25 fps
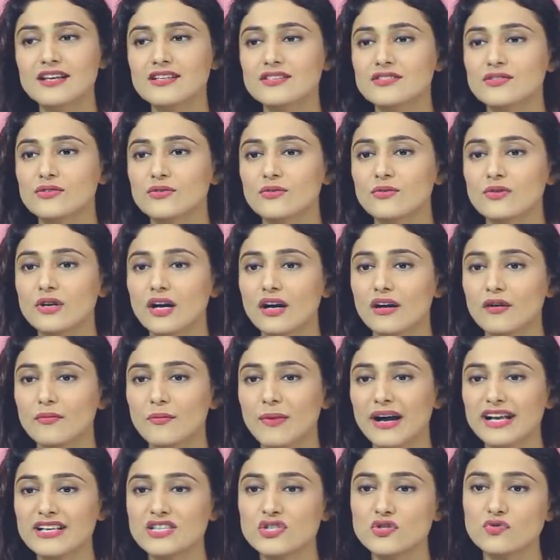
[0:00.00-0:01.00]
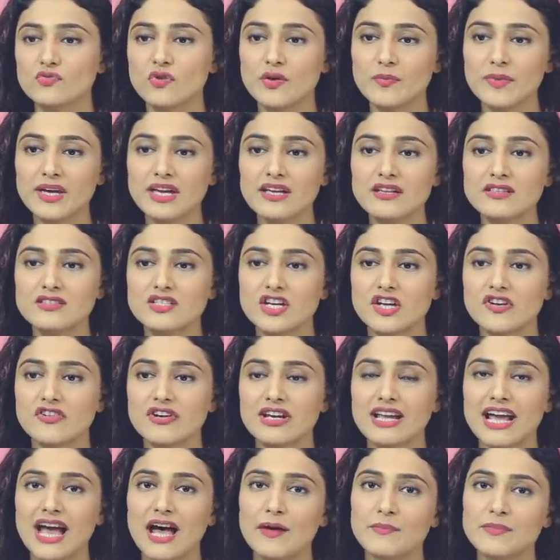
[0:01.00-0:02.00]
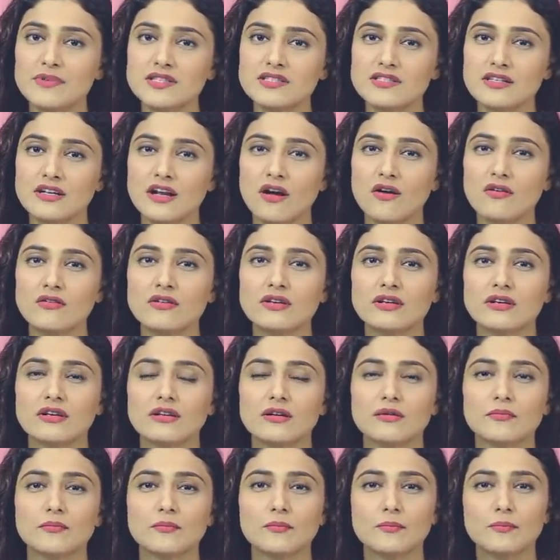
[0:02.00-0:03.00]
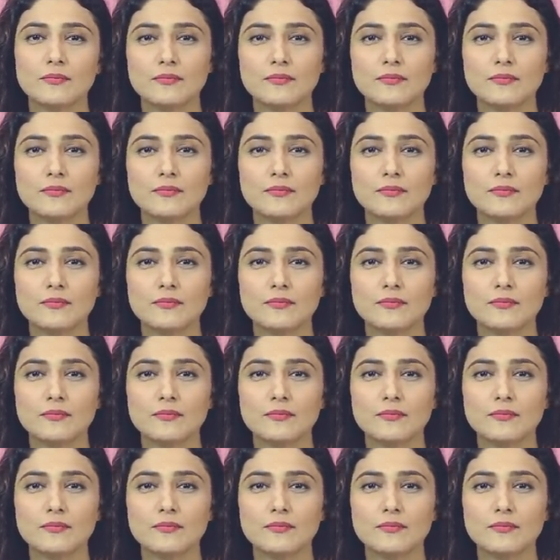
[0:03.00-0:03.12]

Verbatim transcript: So uh, my swimming generally happens around uh,